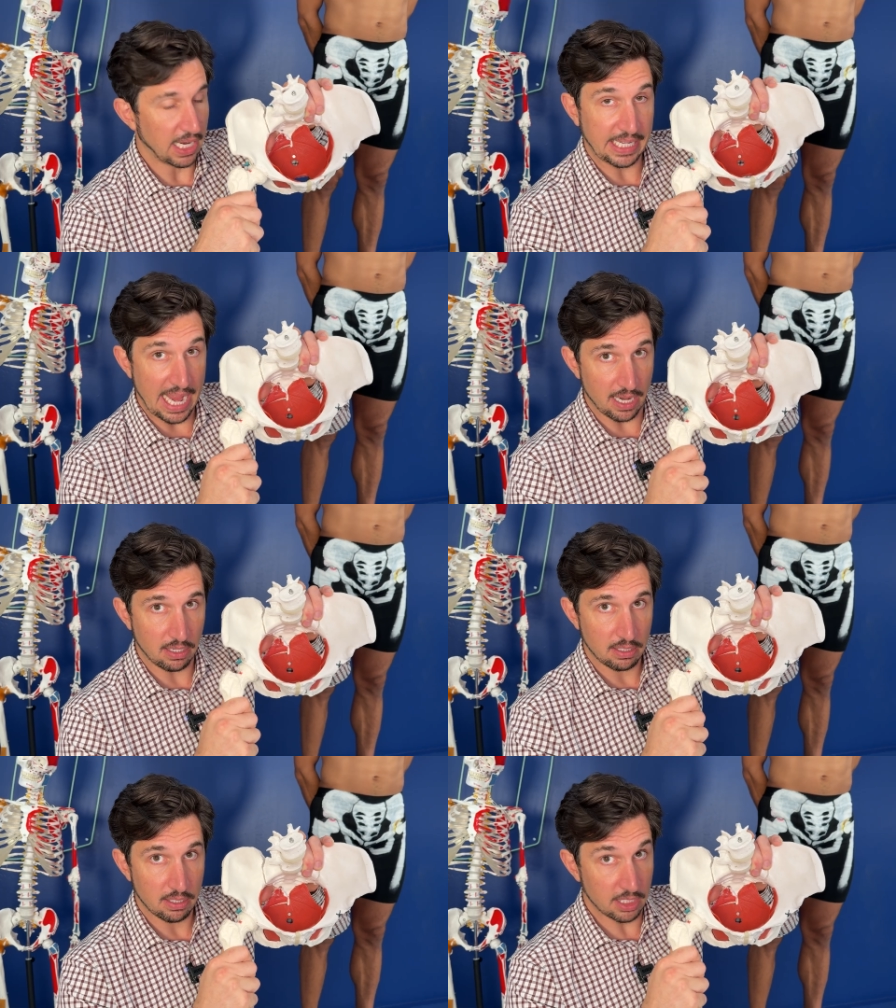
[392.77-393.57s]
Again,
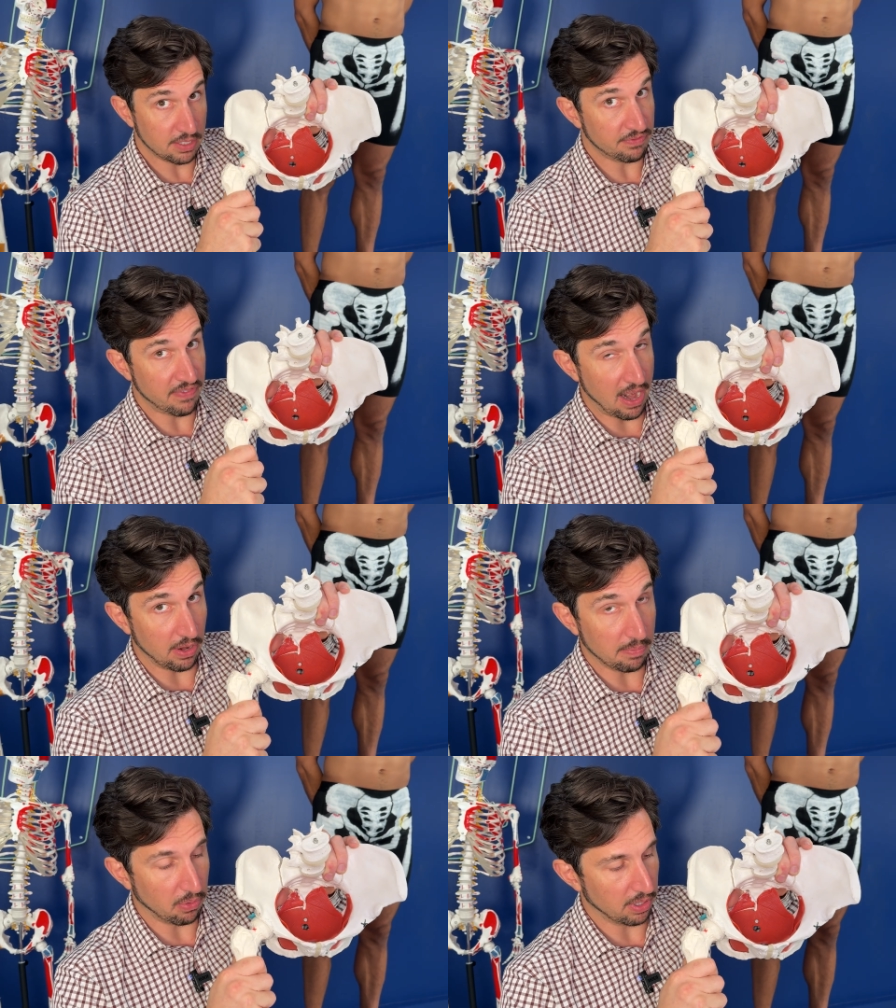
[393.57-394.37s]
this is
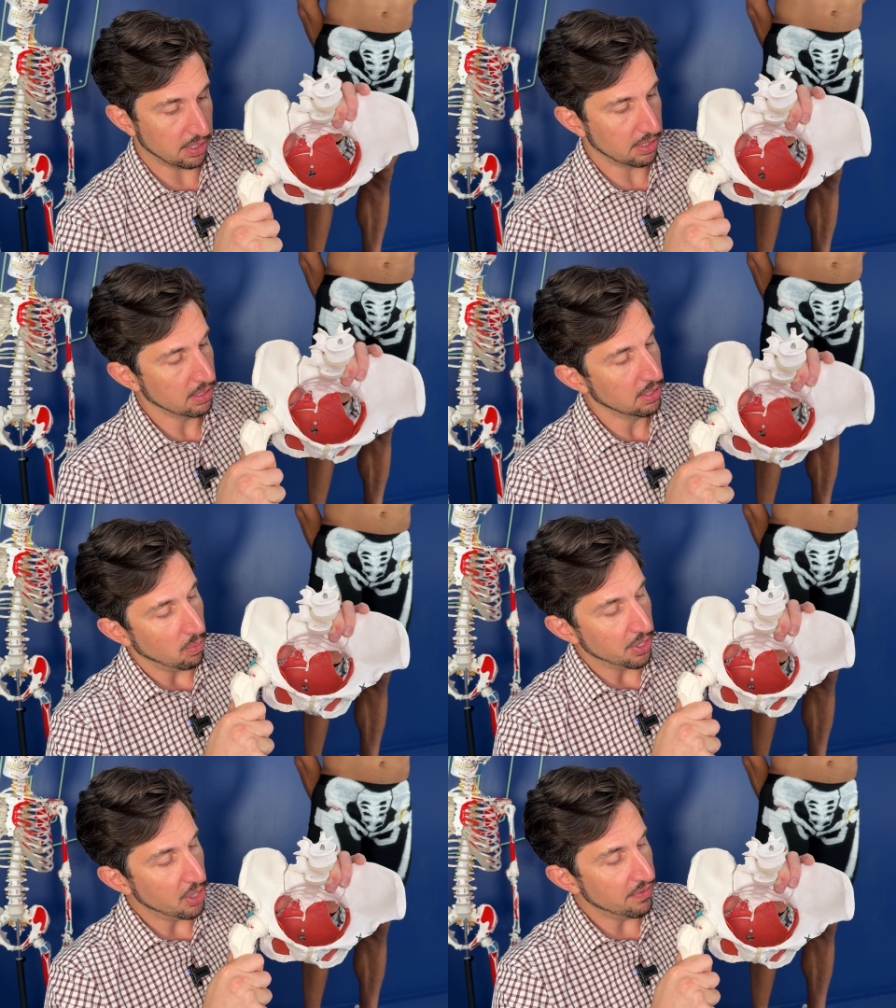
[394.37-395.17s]
very important.
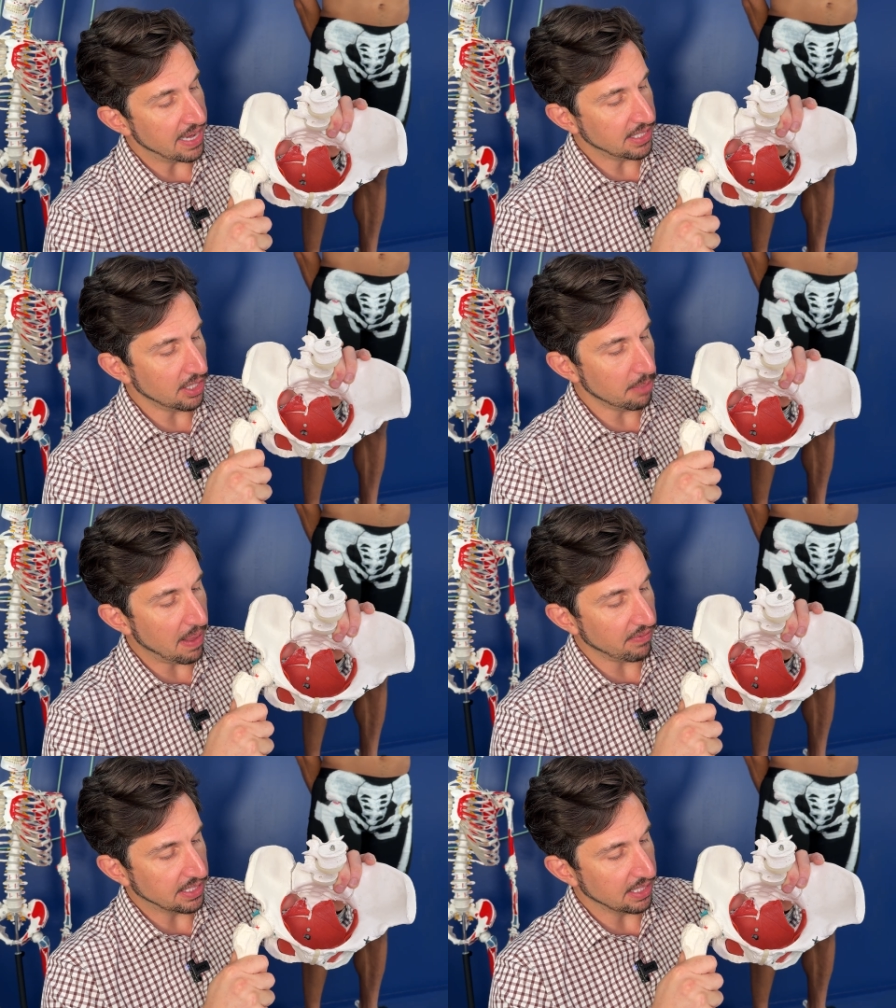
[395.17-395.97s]
When you have anterior
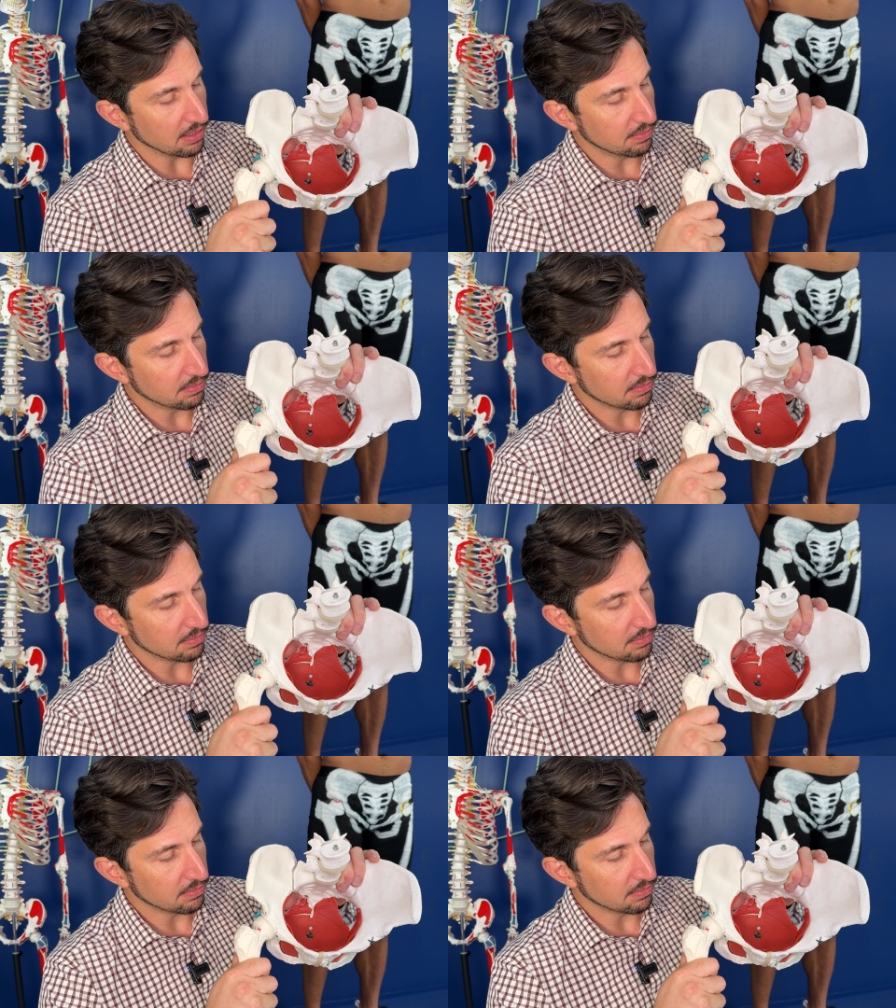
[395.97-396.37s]
pelvic tilt,